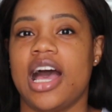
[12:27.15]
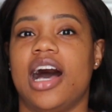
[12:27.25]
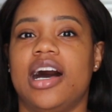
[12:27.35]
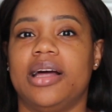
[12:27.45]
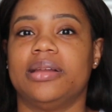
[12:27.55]

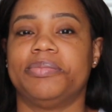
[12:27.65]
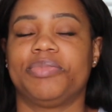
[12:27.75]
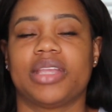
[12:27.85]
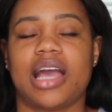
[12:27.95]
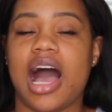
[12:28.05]

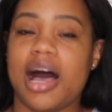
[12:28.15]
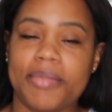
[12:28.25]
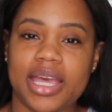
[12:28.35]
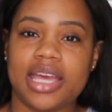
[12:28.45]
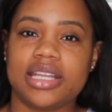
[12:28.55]

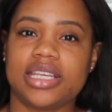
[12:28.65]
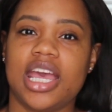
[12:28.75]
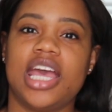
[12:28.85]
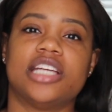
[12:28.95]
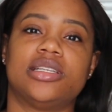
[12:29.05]
Comment,
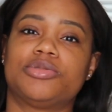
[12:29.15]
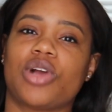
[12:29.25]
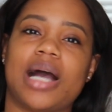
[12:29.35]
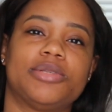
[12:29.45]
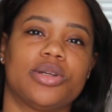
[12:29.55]

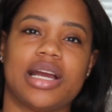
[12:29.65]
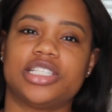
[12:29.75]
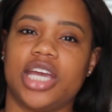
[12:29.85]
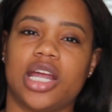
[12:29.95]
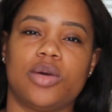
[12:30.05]
subscribe to our
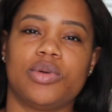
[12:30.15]
channel.